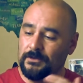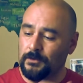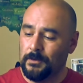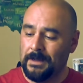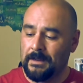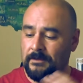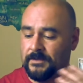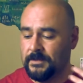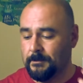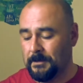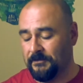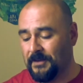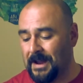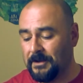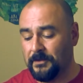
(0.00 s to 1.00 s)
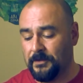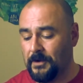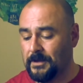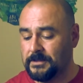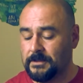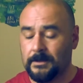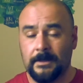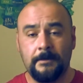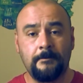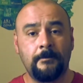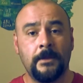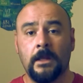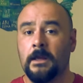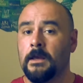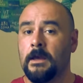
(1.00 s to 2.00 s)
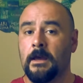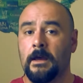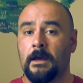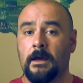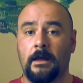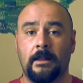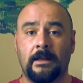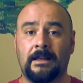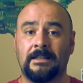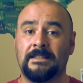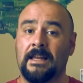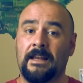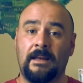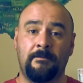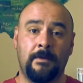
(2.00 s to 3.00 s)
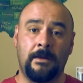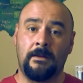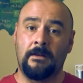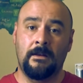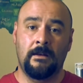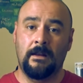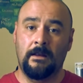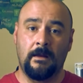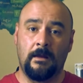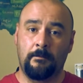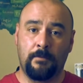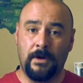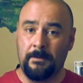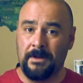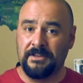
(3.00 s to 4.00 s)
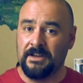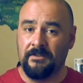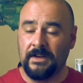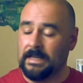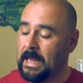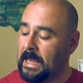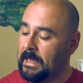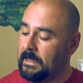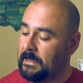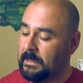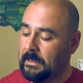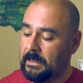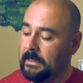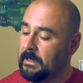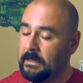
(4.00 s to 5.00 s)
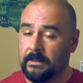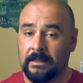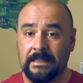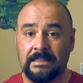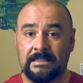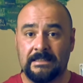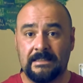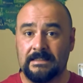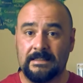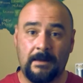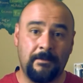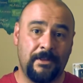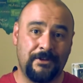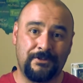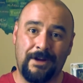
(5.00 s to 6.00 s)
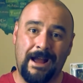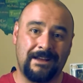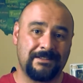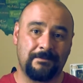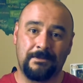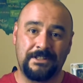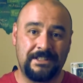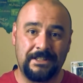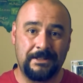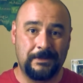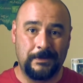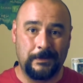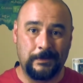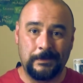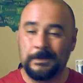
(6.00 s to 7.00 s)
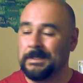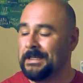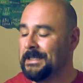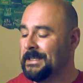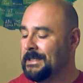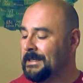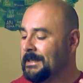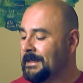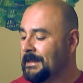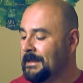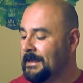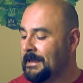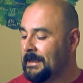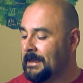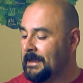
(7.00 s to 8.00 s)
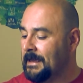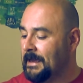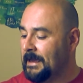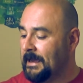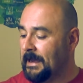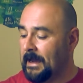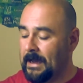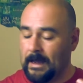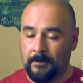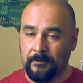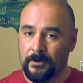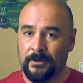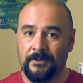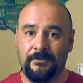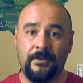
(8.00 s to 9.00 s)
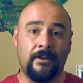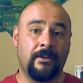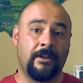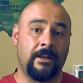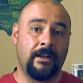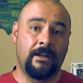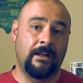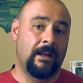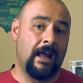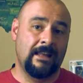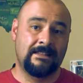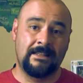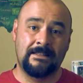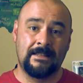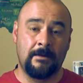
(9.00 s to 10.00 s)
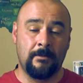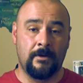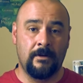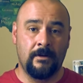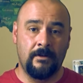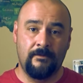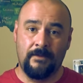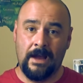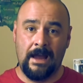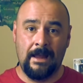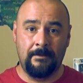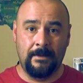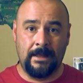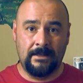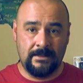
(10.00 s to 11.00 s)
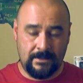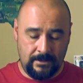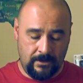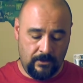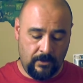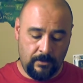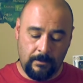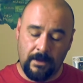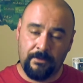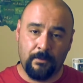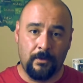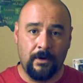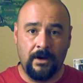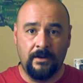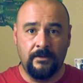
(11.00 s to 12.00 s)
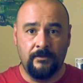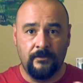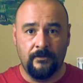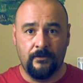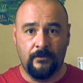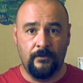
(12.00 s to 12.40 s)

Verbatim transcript: New Waves. My final thoughts on it. Like I said, I've been pretty much every day, at least some of the tracks I'm listening to. Uh, I'm really feeling it. It has a summer vibe, and that's the you know the month we're in